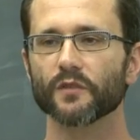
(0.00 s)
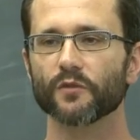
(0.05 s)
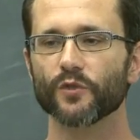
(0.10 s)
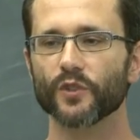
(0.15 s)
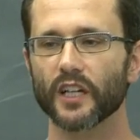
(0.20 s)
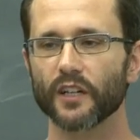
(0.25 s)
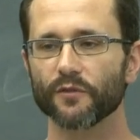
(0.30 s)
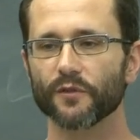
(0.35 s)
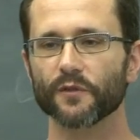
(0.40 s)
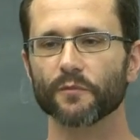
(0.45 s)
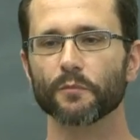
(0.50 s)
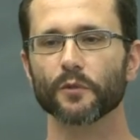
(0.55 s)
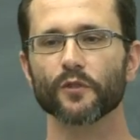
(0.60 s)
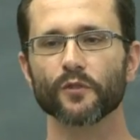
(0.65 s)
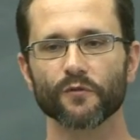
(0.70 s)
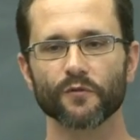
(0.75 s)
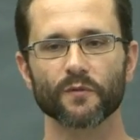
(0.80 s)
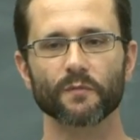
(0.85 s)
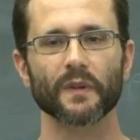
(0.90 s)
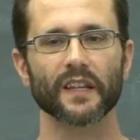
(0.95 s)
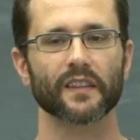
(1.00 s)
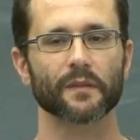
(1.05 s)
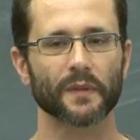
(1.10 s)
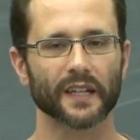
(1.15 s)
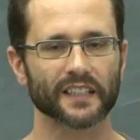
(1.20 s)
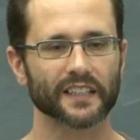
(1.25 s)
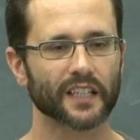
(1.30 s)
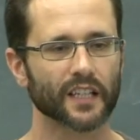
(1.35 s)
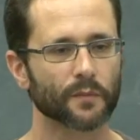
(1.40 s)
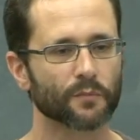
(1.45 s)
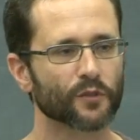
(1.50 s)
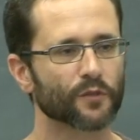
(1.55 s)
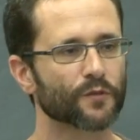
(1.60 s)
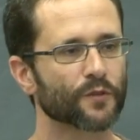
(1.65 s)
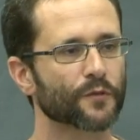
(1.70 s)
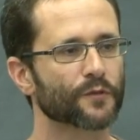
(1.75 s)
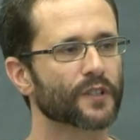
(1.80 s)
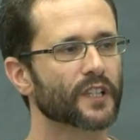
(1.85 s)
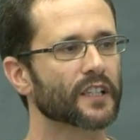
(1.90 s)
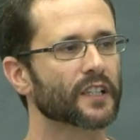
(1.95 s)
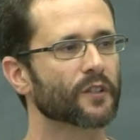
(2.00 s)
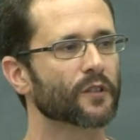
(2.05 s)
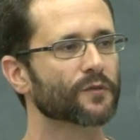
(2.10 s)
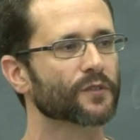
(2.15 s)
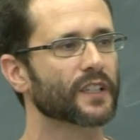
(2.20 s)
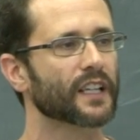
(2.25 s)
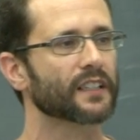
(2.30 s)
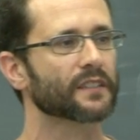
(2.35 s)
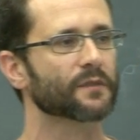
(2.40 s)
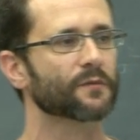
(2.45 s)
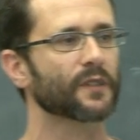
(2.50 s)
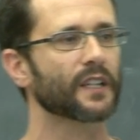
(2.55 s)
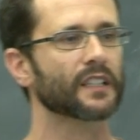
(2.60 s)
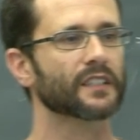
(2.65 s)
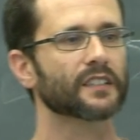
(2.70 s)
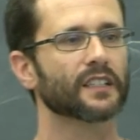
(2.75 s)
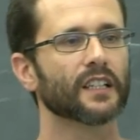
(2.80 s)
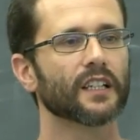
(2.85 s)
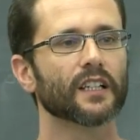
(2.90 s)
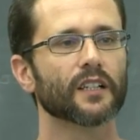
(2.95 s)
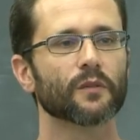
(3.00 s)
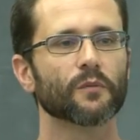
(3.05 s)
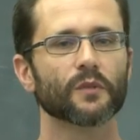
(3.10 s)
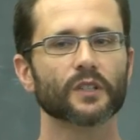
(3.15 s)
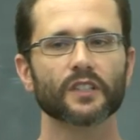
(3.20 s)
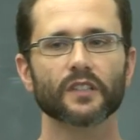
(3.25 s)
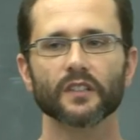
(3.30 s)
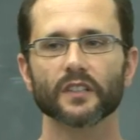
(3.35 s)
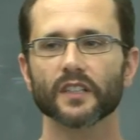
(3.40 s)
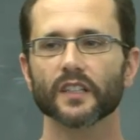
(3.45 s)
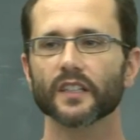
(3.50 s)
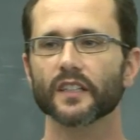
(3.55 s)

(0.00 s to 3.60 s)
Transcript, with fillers: if we have a proof, mathematical proof of the of that fact, we, uh,